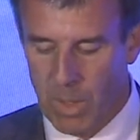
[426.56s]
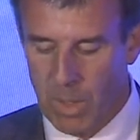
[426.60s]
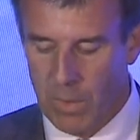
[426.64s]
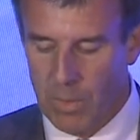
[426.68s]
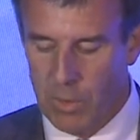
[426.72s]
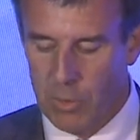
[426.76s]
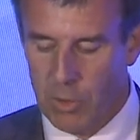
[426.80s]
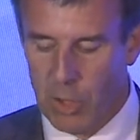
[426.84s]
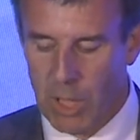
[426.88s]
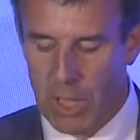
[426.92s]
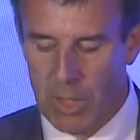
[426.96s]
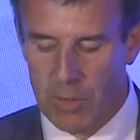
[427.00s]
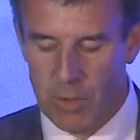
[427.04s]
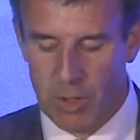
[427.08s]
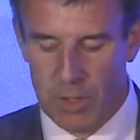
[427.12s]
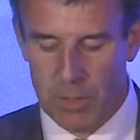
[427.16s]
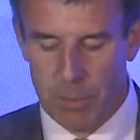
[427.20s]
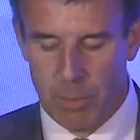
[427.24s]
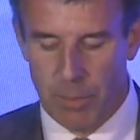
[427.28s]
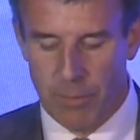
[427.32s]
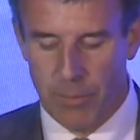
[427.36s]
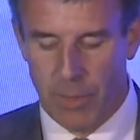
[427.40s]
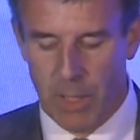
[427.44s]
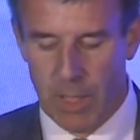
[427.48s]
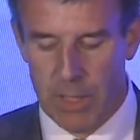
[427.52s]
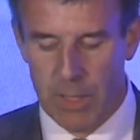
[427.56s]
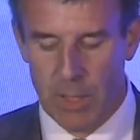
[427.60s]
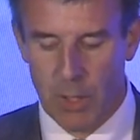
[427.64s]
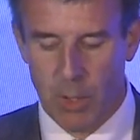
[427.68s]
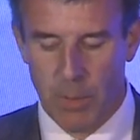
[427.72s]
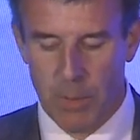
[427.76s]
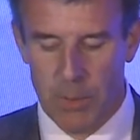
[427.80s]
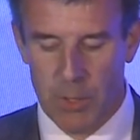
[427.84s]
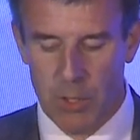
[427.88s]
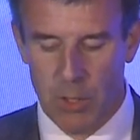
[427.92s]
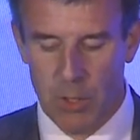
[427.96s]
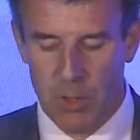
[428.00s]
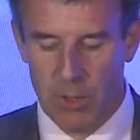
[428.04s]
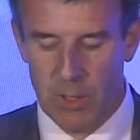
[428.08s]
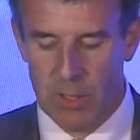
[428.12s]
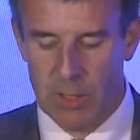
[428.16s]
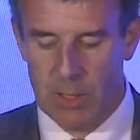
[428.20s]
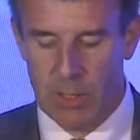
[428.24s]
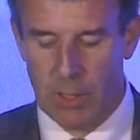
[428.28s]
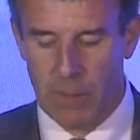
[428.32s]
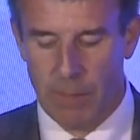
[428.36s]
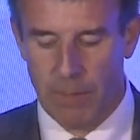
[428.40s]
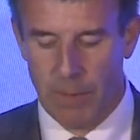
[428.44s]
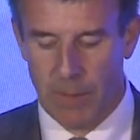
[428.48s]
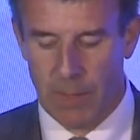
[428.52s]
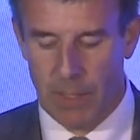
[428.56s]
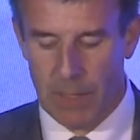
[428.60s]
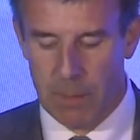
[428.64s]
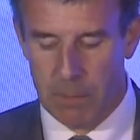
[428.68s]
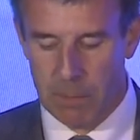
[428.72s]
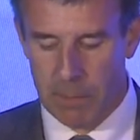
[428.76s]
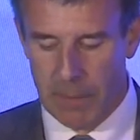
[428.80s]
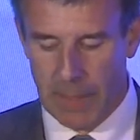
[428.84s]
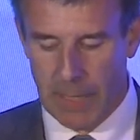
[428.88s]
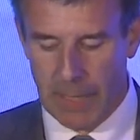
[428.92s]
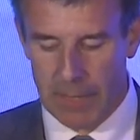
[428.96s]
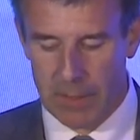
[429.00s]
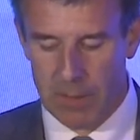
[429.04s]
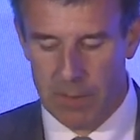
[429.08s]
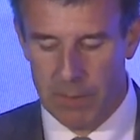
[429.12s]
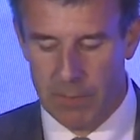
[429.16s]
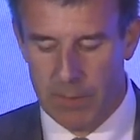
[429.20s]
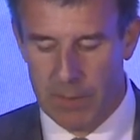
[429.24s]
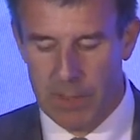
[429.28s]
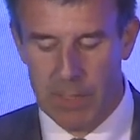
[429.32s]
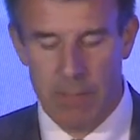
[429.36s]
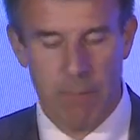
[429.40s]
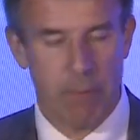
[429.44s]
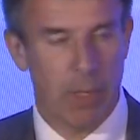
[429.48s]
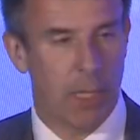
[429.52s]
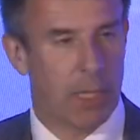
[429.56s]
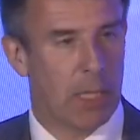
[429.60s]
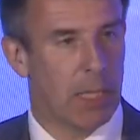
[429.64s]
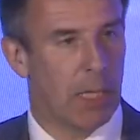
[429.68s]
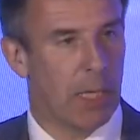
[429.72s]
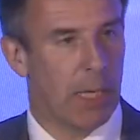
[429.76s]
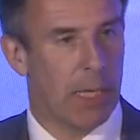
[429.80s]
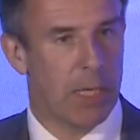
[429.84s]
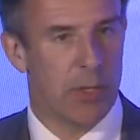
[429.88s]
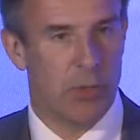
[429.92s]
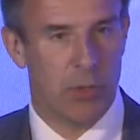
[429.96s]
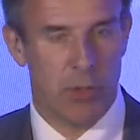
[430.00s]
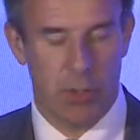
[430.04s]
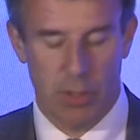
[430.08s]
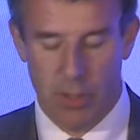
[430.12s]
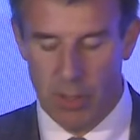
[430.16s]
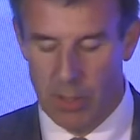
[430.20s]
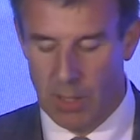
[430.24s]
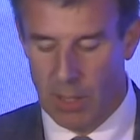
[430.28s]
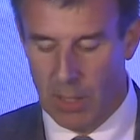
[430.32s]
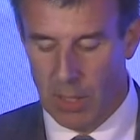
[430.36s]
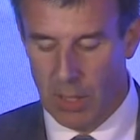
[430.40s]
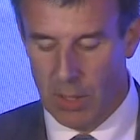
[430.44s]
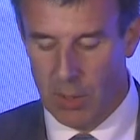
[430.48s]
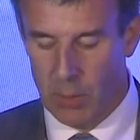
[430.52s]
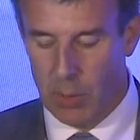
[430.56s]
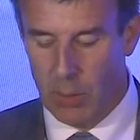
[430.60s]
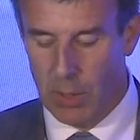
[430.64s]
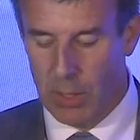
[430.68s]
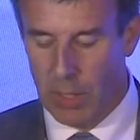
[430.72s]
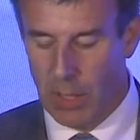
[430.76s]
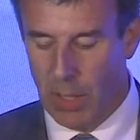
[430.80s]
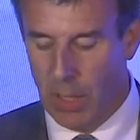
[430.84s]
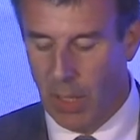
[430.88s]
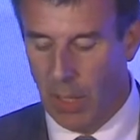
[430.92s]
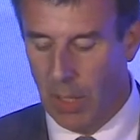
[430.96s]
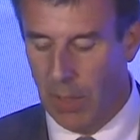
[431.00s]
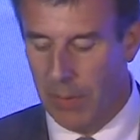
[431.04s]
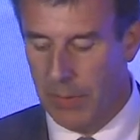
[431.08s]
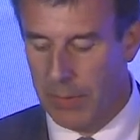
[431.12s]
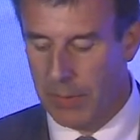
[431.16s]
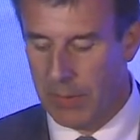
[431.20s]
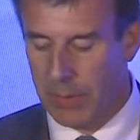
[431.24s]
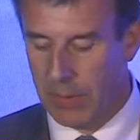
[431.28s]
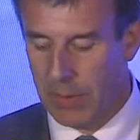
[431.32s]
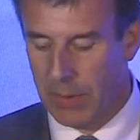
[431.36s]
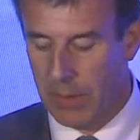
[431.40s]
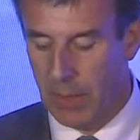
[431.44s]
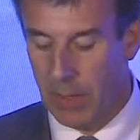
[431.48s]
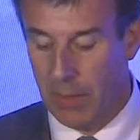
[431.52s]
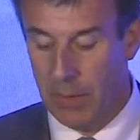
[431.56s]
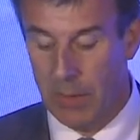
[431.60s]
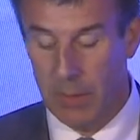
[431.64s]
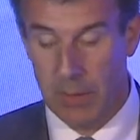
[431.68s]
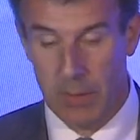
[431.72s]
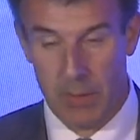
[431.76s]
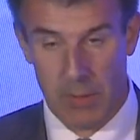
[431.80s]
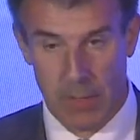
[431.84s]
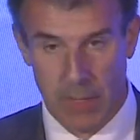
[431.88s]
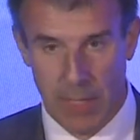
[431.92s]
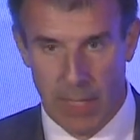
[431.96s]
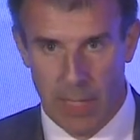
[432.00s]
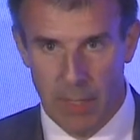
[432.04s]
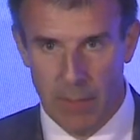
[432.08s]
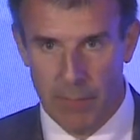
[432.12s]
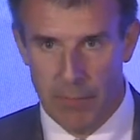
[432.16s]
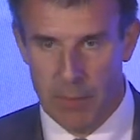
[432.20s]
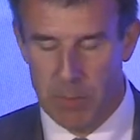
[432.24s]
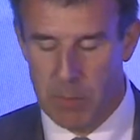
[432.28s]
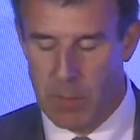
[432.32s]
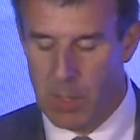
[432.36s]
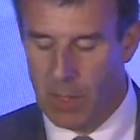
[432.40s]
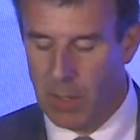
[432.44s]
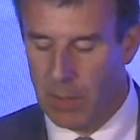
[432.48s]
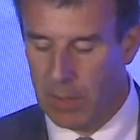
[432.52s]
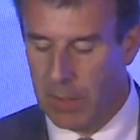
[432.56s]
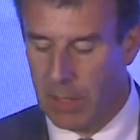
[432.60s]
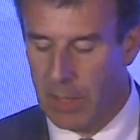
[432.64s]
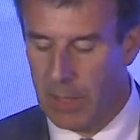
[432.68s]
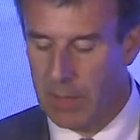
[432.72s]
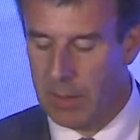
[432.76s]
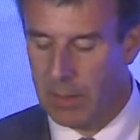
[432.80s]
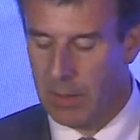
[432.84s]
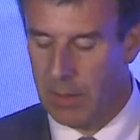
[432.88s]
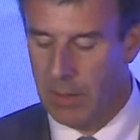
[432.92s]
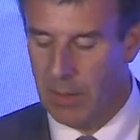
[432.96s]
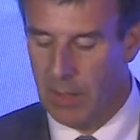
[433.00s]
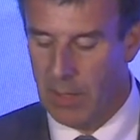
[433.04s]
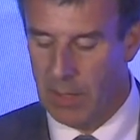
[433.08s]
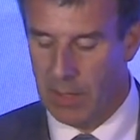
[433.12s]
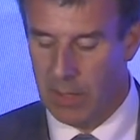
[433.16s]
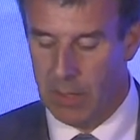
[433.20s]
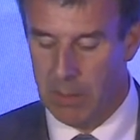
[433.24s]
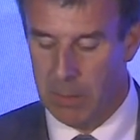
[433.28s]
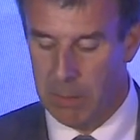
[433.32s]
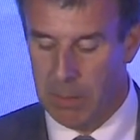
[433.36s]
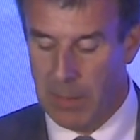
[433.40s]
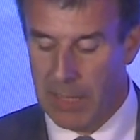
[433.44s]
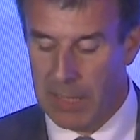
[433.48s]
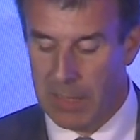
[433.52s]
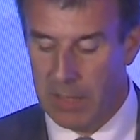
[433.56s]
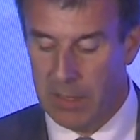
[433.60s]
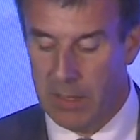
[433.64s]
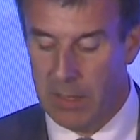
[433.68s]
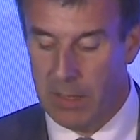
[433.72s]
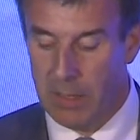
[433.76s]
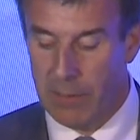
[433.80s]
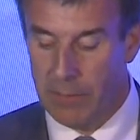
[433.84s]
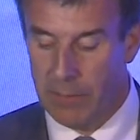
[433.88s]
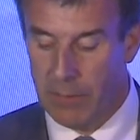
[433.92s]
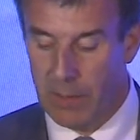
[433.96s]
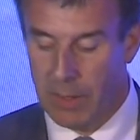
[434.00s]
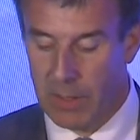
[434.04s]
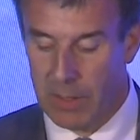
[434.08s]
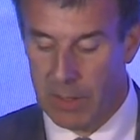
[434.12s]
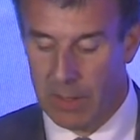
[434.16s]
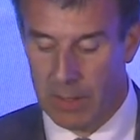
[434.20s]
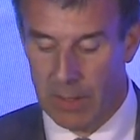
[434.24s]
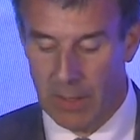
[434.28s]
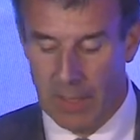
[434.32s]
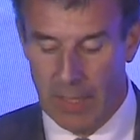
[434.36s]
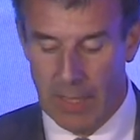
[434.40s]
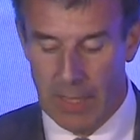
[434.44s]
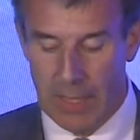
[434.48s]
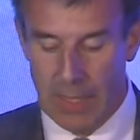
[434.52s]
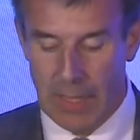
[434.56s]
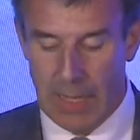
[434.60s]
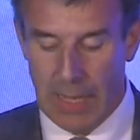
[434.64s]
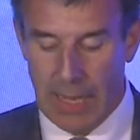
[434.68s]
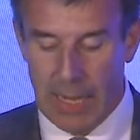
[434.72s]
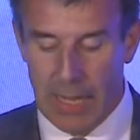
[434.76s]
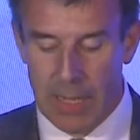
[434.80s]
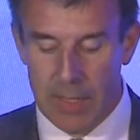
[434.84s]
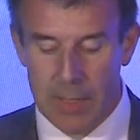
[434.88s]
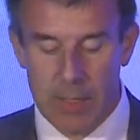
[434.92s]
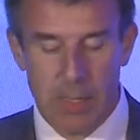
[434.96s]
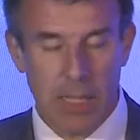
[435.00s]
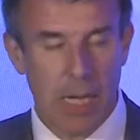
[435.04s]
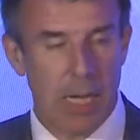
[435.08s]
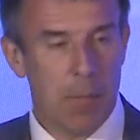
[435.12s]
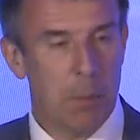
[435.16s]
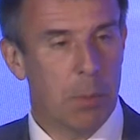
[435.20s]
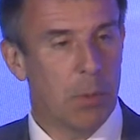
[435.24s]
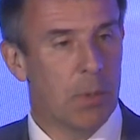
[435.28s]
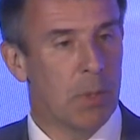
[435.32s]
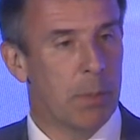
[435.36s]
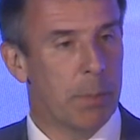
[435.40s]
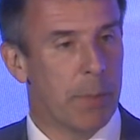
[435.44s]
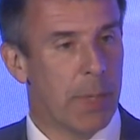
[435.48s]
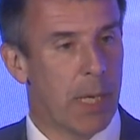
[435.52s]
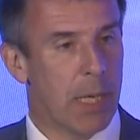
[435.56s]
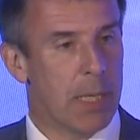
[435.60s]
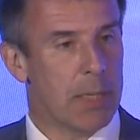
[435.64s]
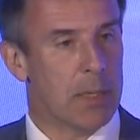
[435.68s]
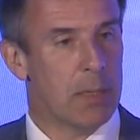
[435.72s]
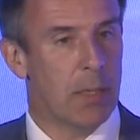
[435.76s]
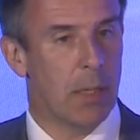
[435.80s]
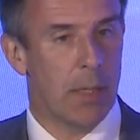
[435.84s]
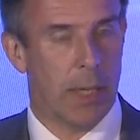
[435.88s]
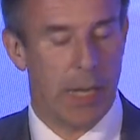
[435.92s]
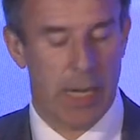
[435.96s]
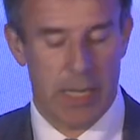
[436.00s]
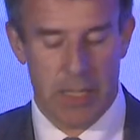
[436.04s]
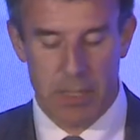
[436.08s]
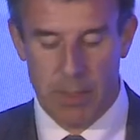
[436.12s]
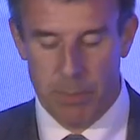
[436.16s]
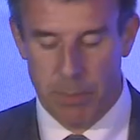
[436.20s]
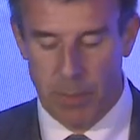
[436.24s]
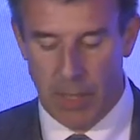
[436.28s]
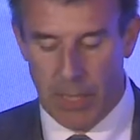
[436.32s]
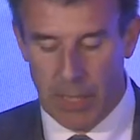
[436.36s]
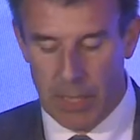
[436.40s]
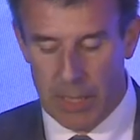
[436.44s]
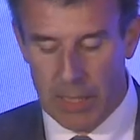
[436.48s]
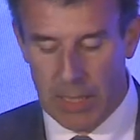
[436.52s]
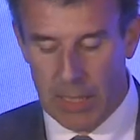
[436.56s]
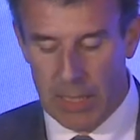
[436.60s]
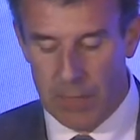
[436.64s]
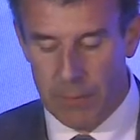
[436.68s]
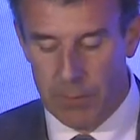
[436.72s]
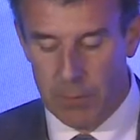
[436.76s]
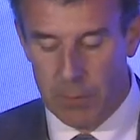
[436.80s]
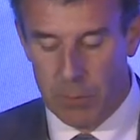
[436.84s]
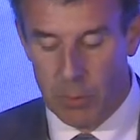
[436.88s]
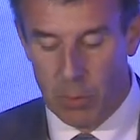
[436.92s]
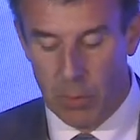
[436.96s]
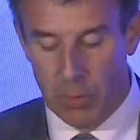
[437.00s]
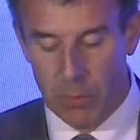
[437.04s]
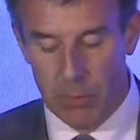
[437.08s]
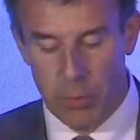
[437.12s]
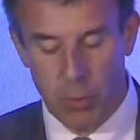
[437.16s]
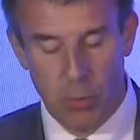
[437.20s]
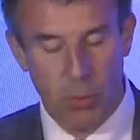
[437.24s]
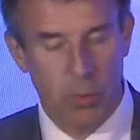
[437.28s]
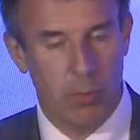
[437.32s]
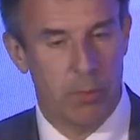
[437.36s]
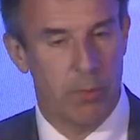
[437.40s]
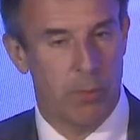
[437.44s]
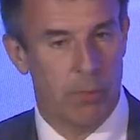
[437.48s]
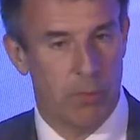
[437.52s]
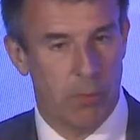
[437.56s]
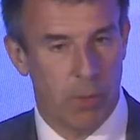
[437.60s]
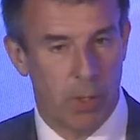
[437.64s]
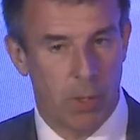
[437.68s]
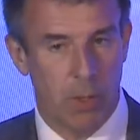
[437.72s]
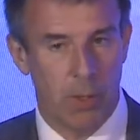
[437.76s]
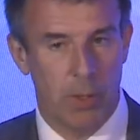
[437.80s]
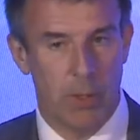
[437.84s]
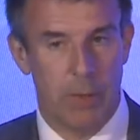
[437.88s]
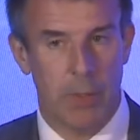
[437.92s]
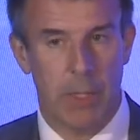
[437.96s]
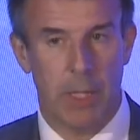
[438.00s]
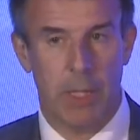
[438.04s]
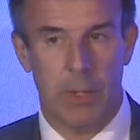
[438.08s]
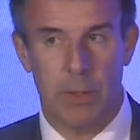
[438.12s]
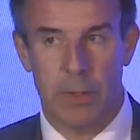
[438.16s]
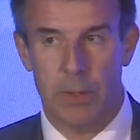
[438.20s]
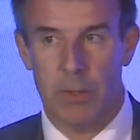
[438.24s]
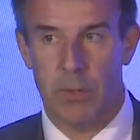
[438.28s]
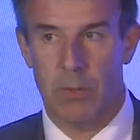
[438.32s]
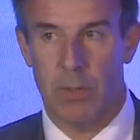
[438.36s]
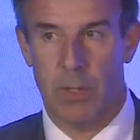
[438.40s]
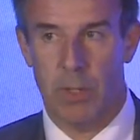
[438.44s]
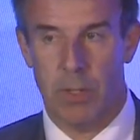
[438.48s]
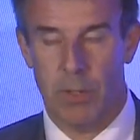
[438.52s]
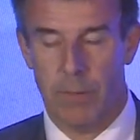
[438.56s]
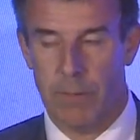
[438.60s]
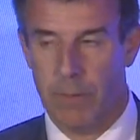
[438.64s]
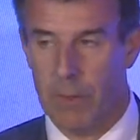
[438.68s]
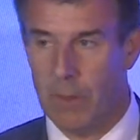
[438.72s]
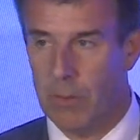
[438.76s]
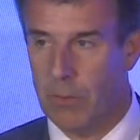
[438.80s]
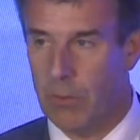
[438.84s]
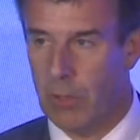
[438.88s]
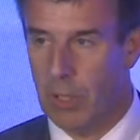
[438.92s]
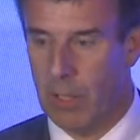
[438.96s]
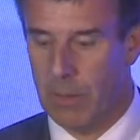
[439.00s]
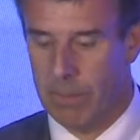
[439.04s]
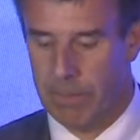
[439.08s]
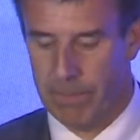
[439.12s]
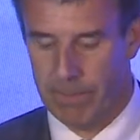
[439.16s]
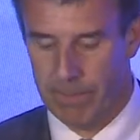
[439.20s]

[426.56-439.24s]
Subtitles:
The changes provide the opportunity for the impact of deregulation to enhance the scale of the market, competitiveness, and enable the BSIA to play an even more important role in the industry in the future.